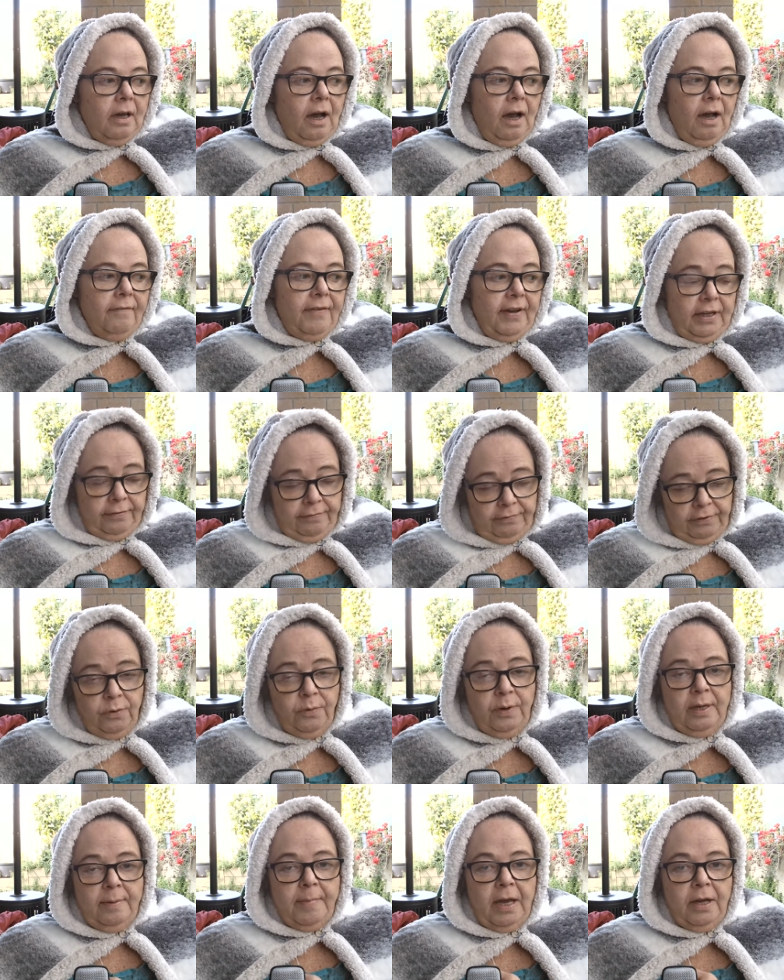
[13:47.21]
I've had a
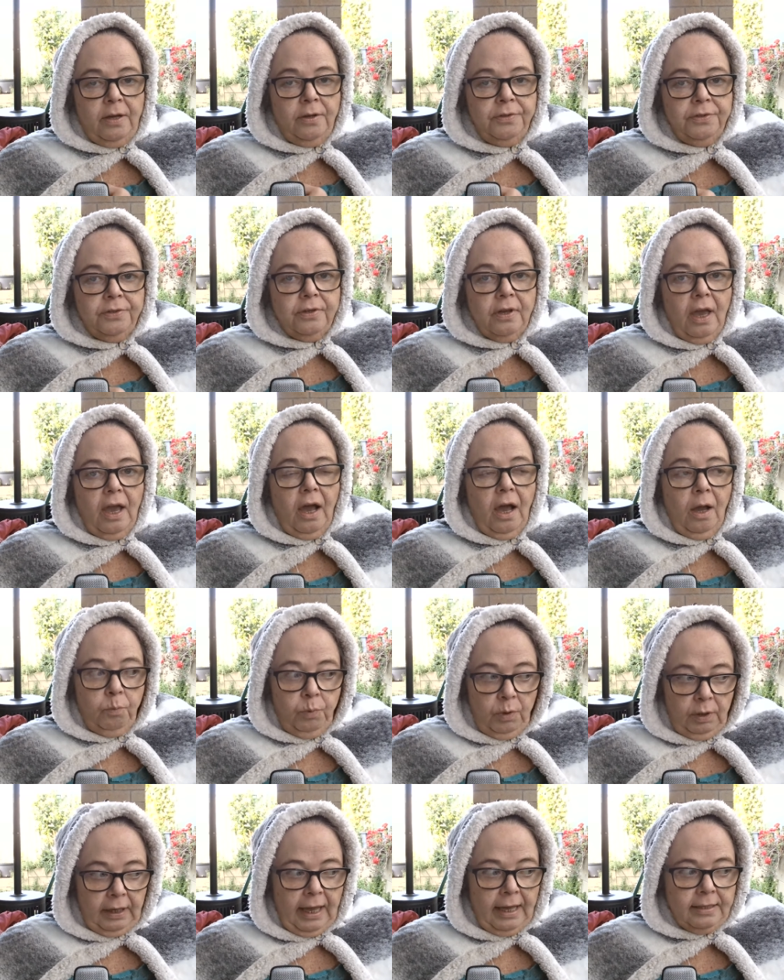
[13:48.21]
few emails. I
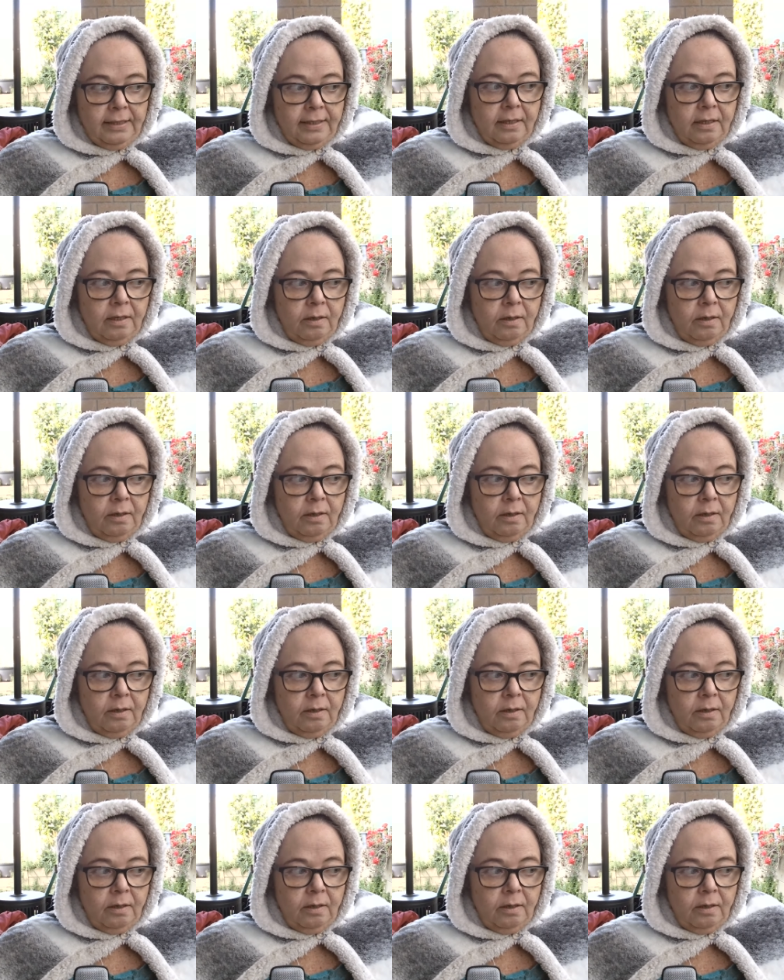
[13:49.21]
will answer